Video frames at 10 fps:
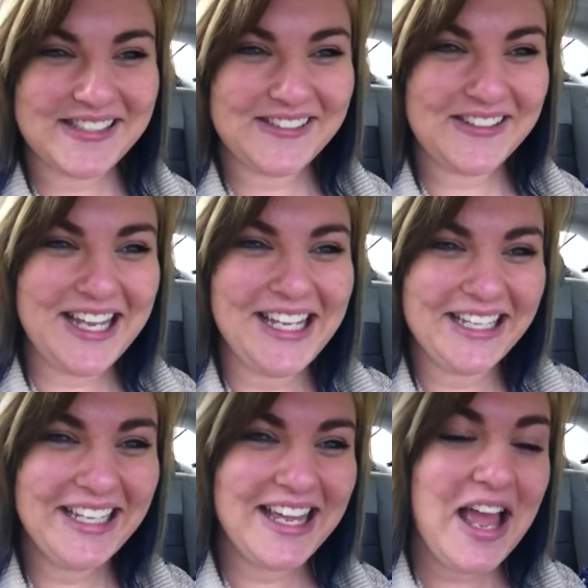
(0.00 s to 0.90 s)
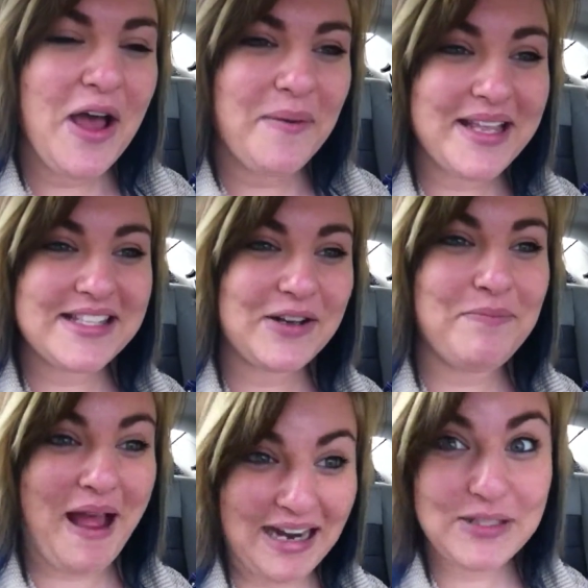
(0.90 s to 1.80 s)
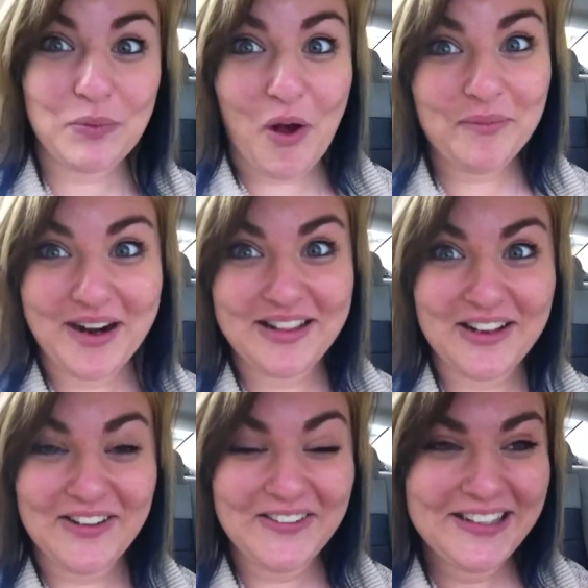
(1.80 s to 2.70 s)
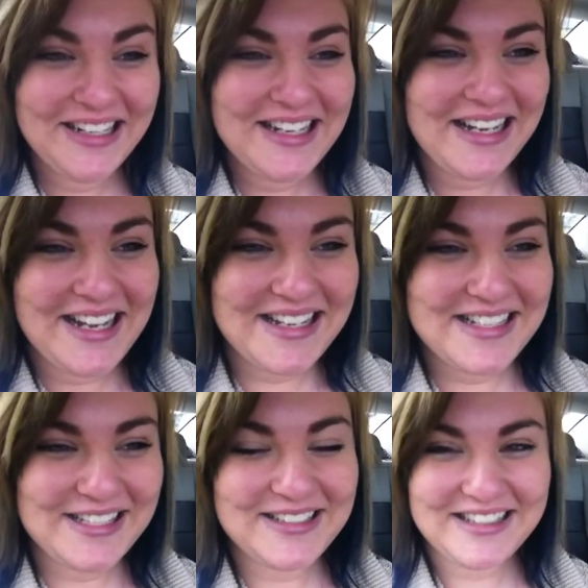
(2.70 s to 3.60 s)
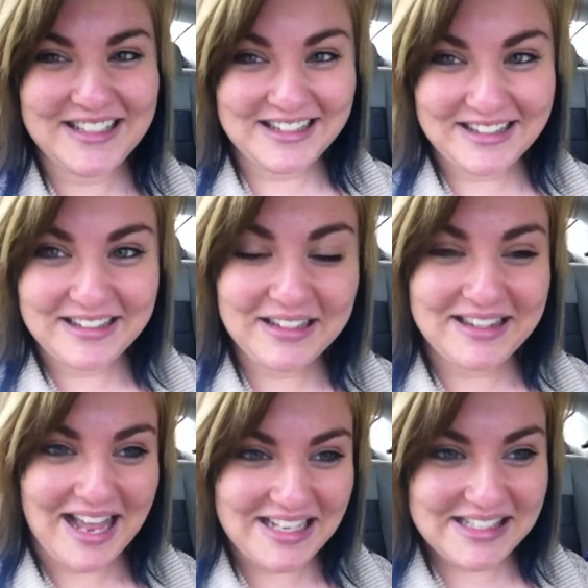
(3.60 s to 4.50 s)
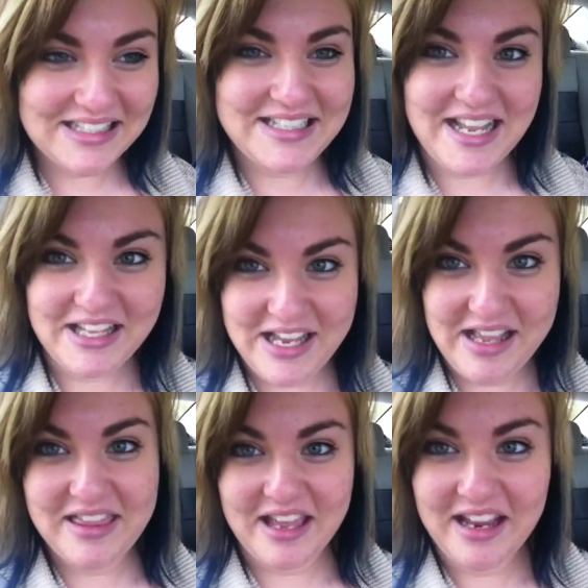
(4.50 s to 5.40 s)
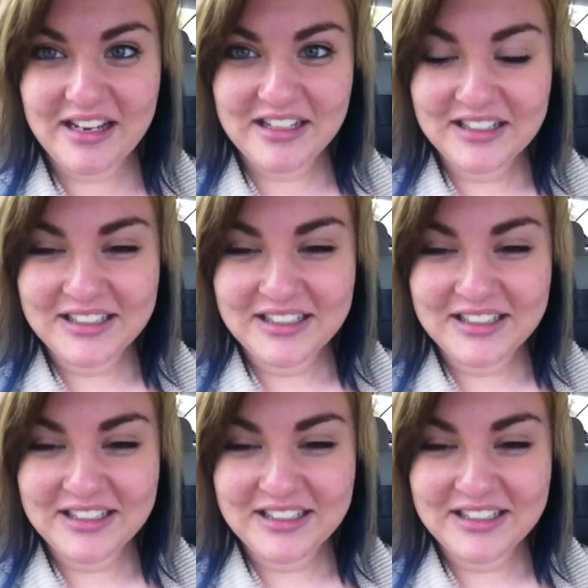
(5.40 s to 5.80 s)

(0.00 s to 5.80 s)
So we get to go back to Walmart though, because that's a daily thing.